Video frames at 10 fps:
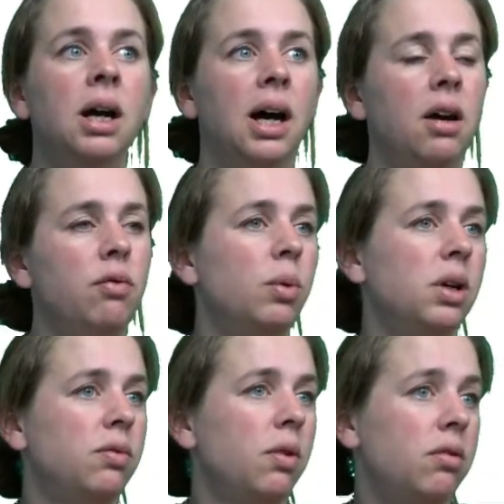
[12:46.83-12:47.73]
I have
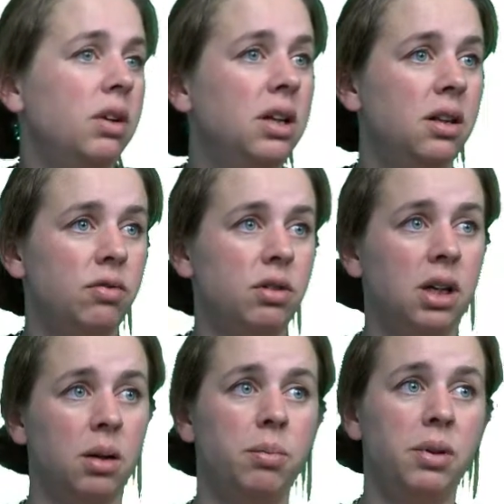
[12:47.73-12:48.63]
worked for 3 different
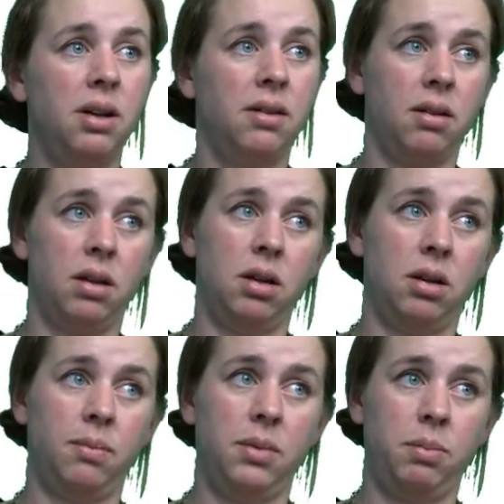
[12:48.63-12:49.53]
companies
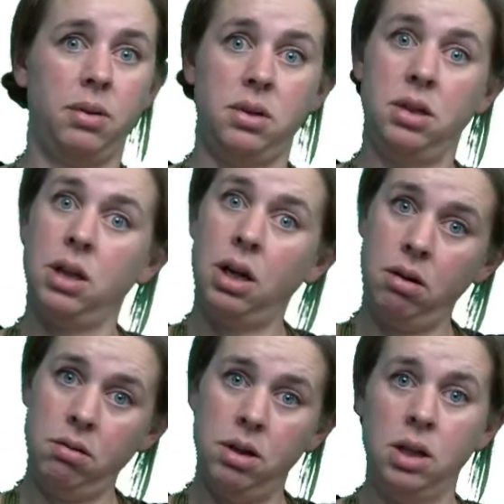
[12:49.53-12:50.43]
up until now.